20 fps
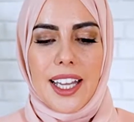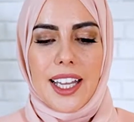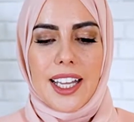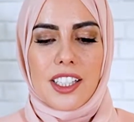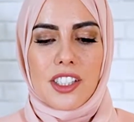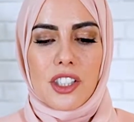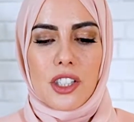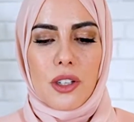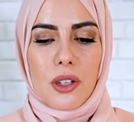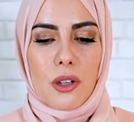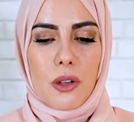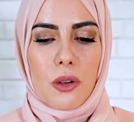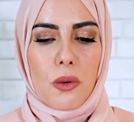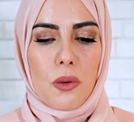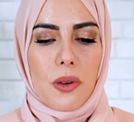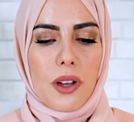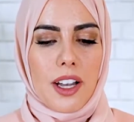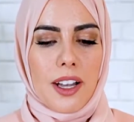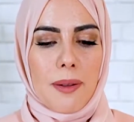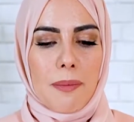And
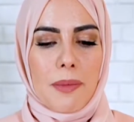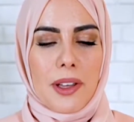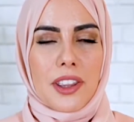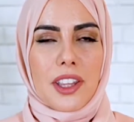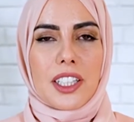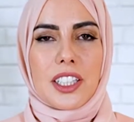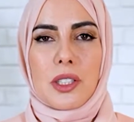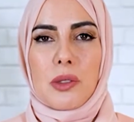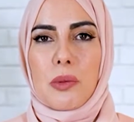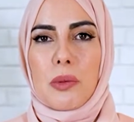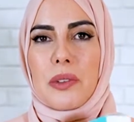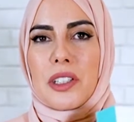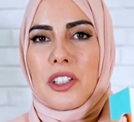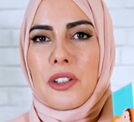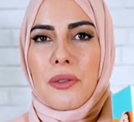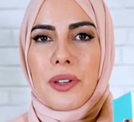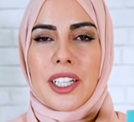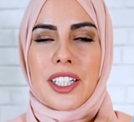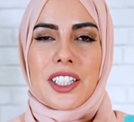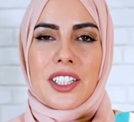so um, I thought this would be a
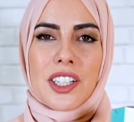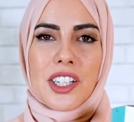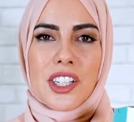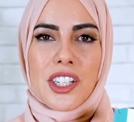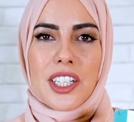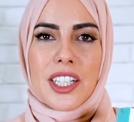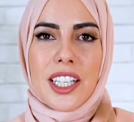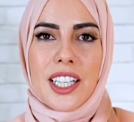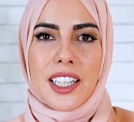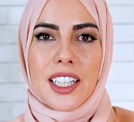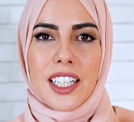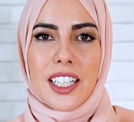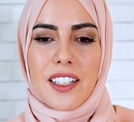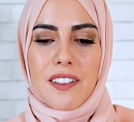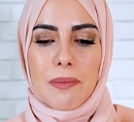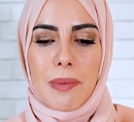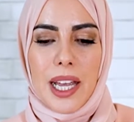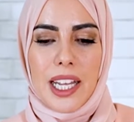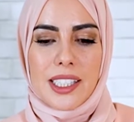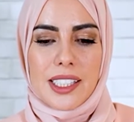great addition in the
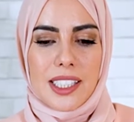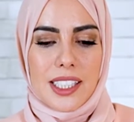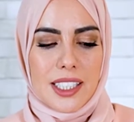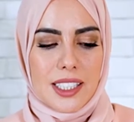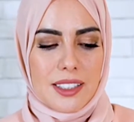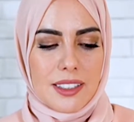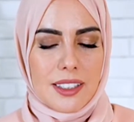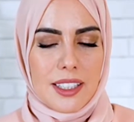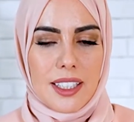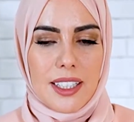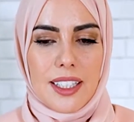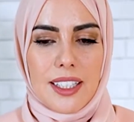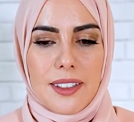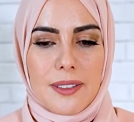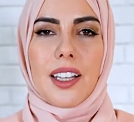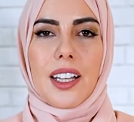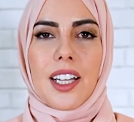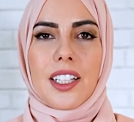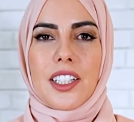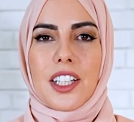gift basket.
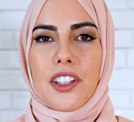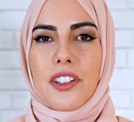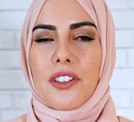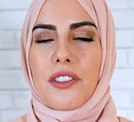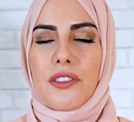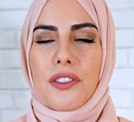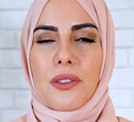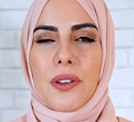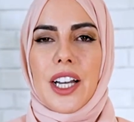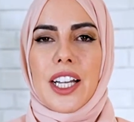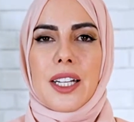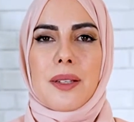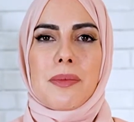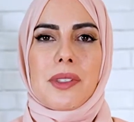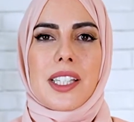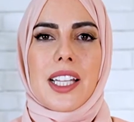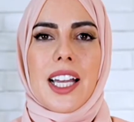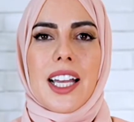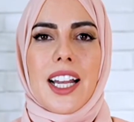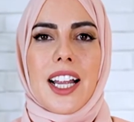Another few
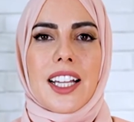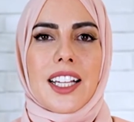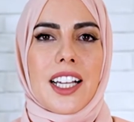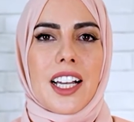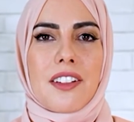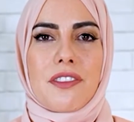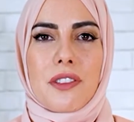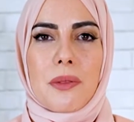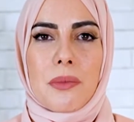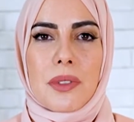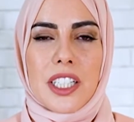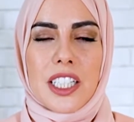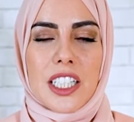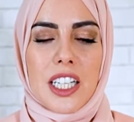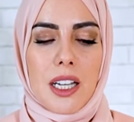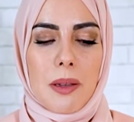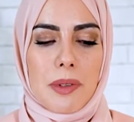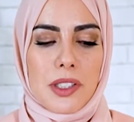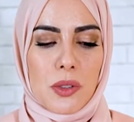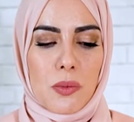items that I got from
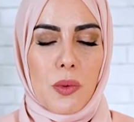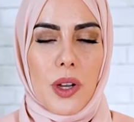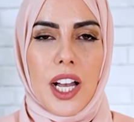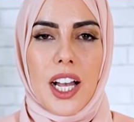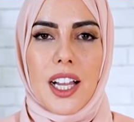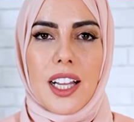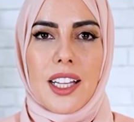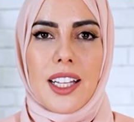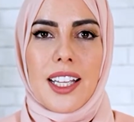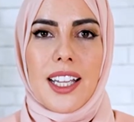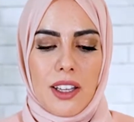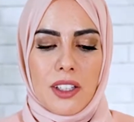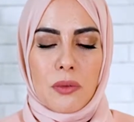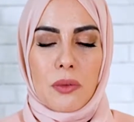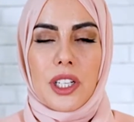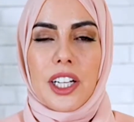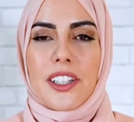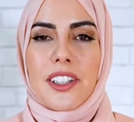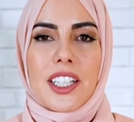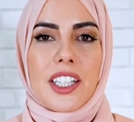DeenHubb as well, and
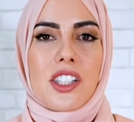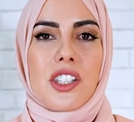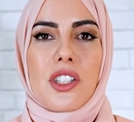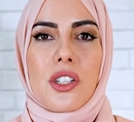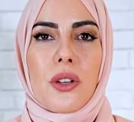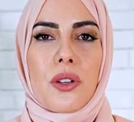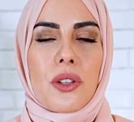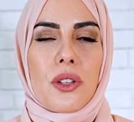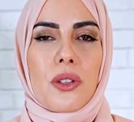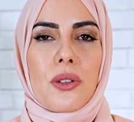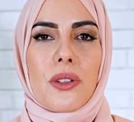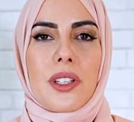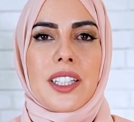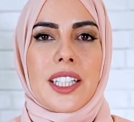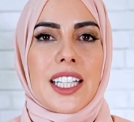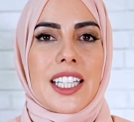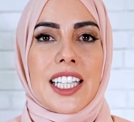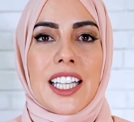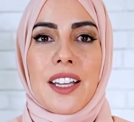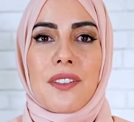what I think is so cute and
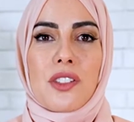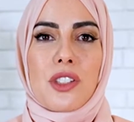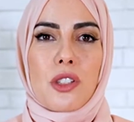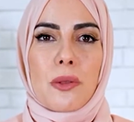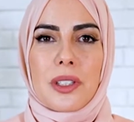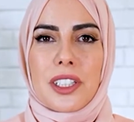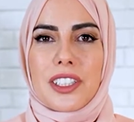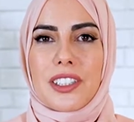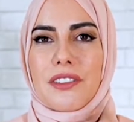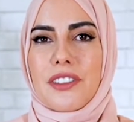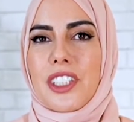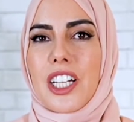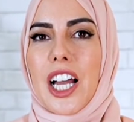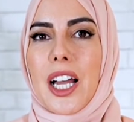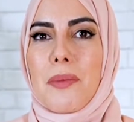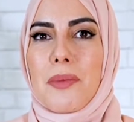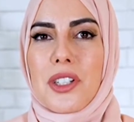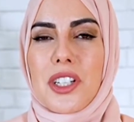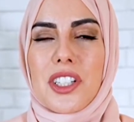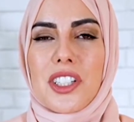that they have so many different
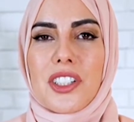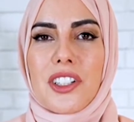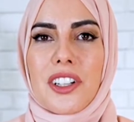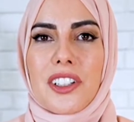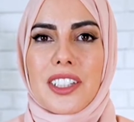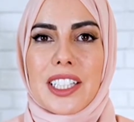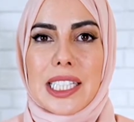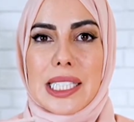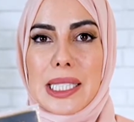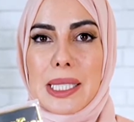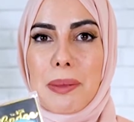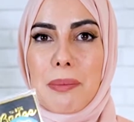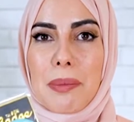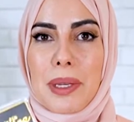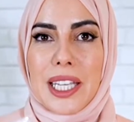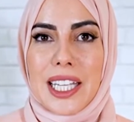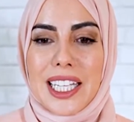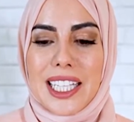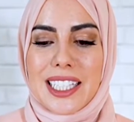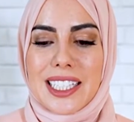options are these
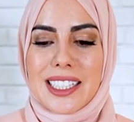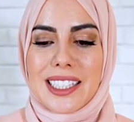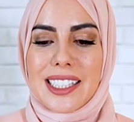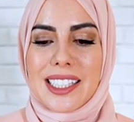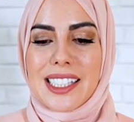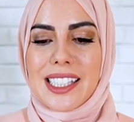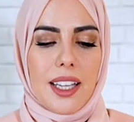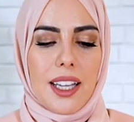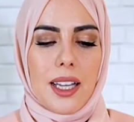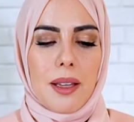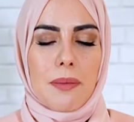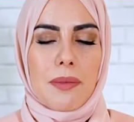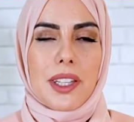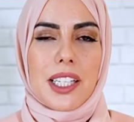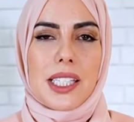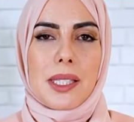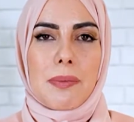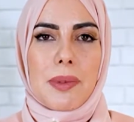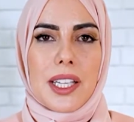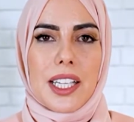pins. Um,
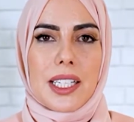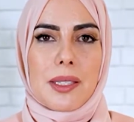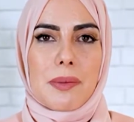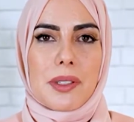this pin